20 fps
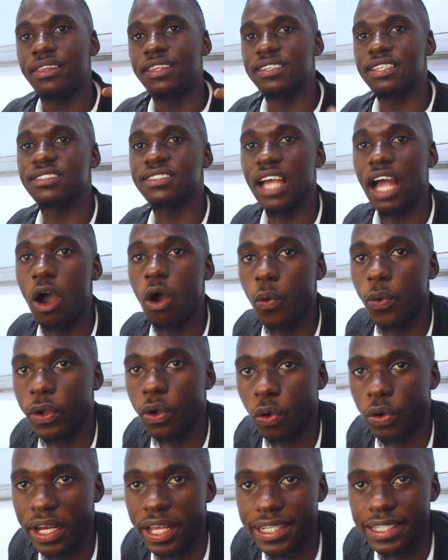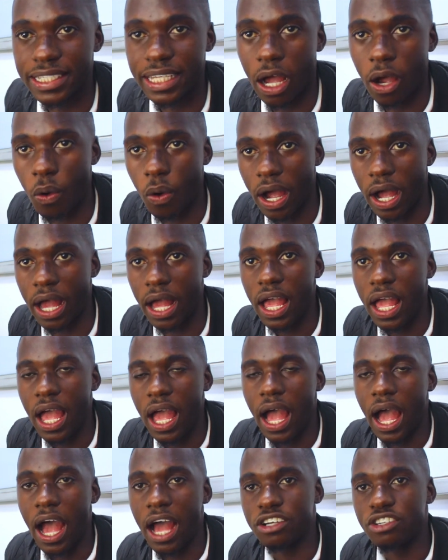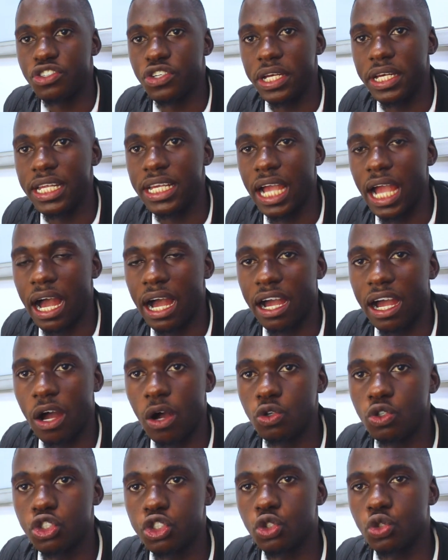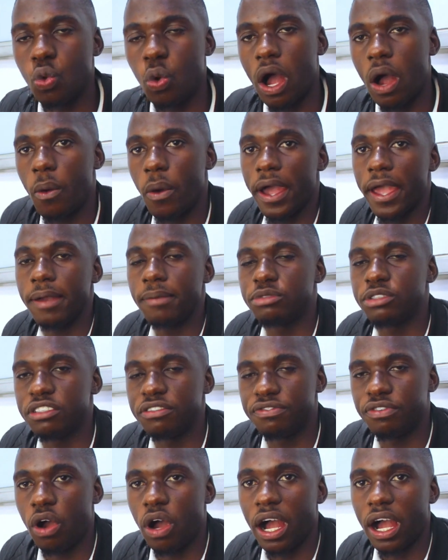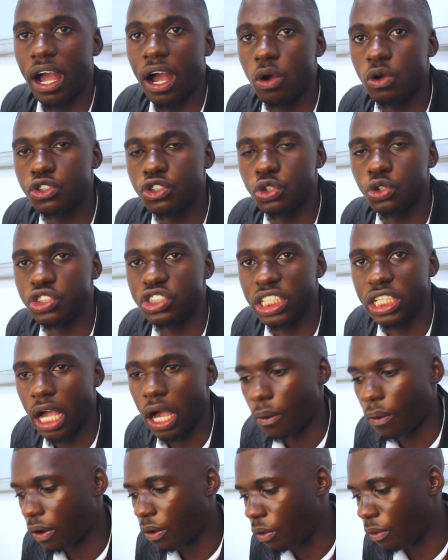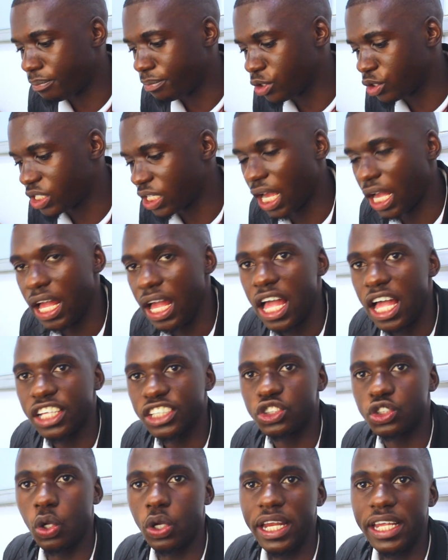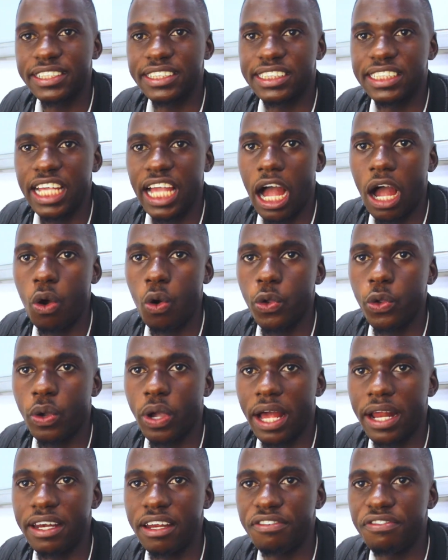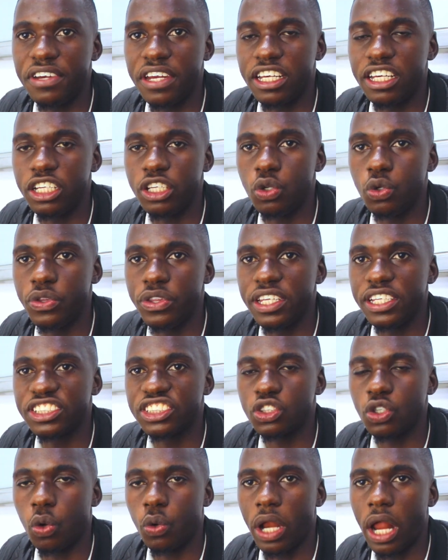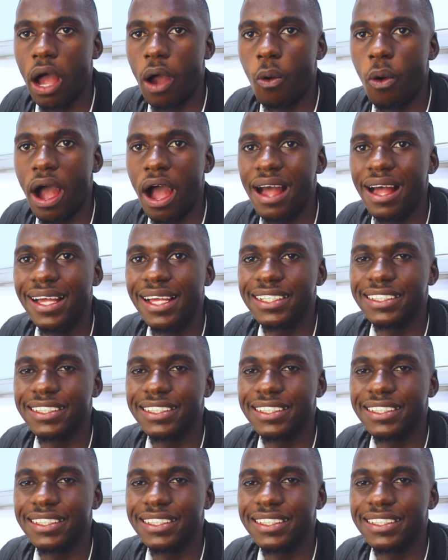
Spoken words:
this is how we connect our trading account to our MT4 account using our computer. So let's see how you can definitely do this on our